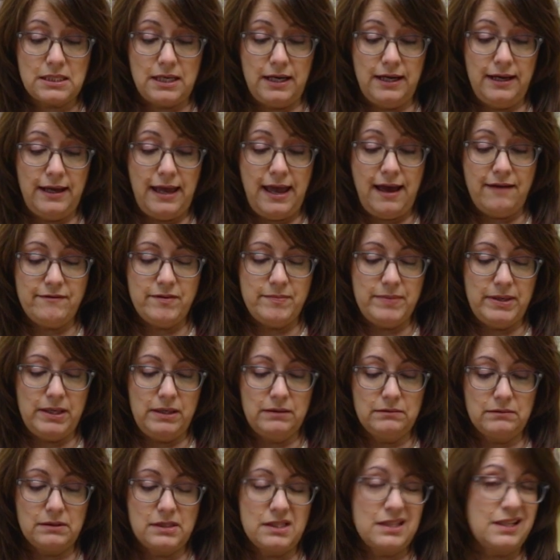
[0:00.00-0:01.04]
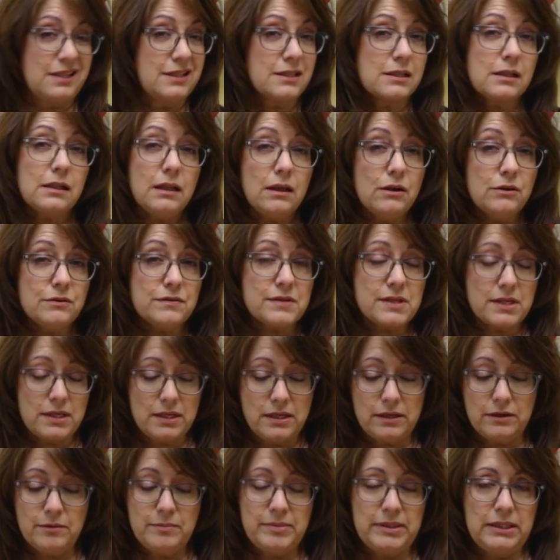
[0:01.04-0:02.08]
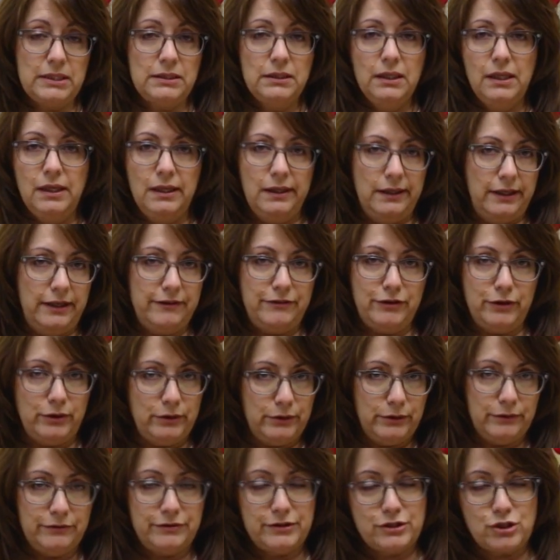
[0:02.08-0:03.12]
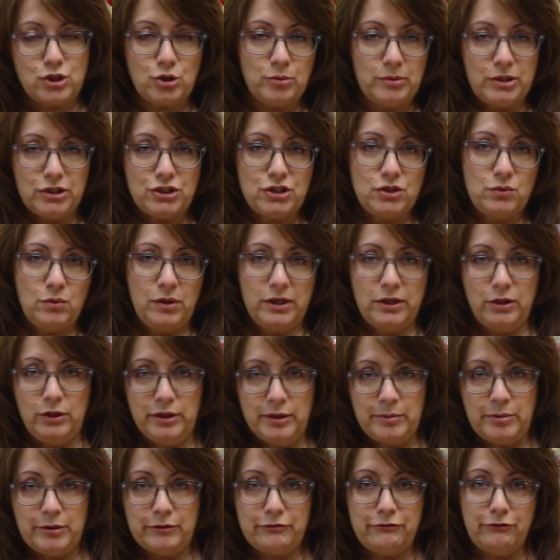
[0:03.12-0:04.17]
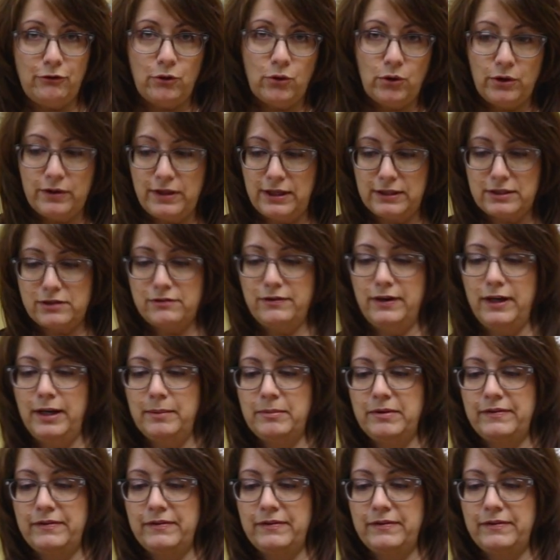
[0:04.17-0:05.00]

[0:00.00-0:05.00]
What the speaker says: I have about 6 cloves here, but if it's too much, you want to only put 4, that's fine.